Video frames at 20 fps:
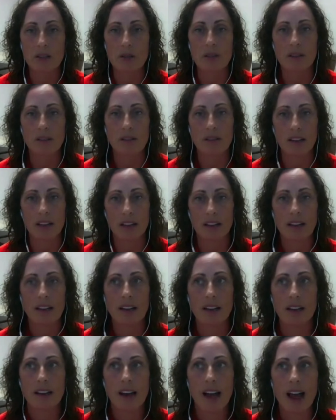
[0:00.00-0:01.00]
sure that
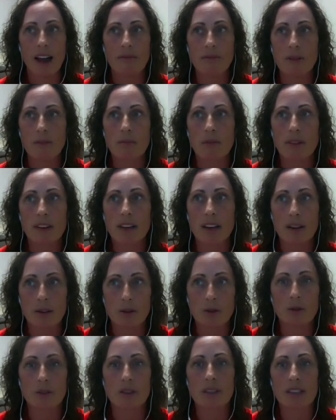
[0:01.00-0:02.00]
everybody
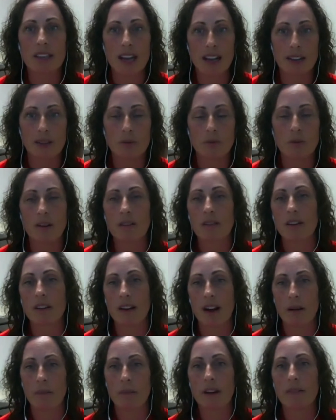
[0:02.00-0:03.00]
understands where they're
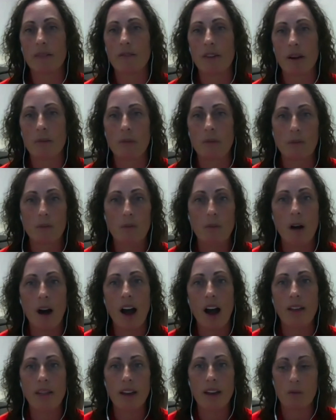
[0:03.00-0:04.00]
coming from and
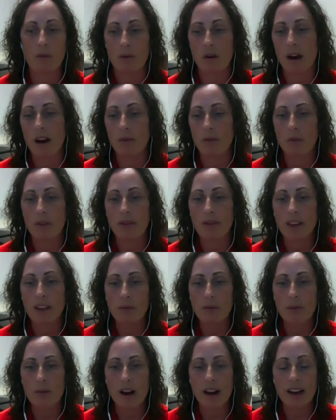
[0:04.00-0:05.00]
why they want what they
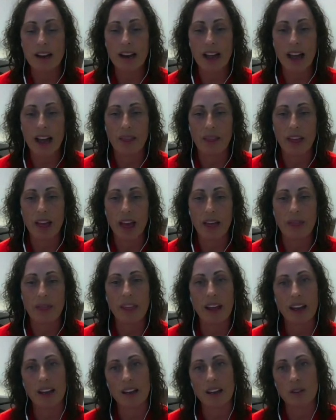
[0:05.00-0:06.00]
want. And
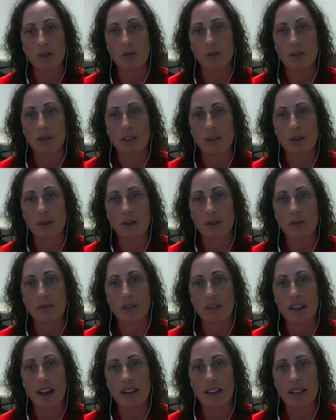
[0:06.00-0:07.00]
then it usually goes a
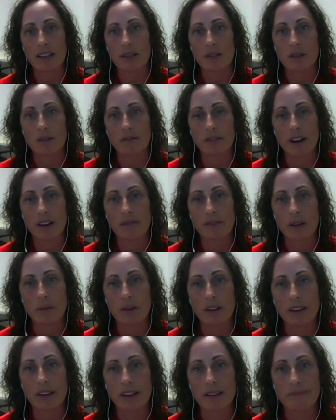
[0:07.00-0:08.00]
lot easier for
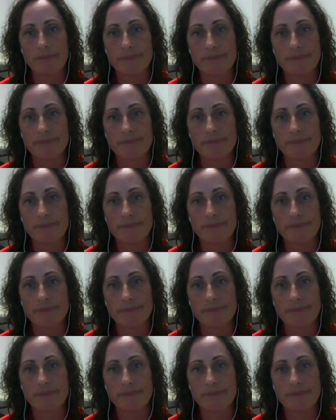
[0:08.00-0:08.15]
everybody.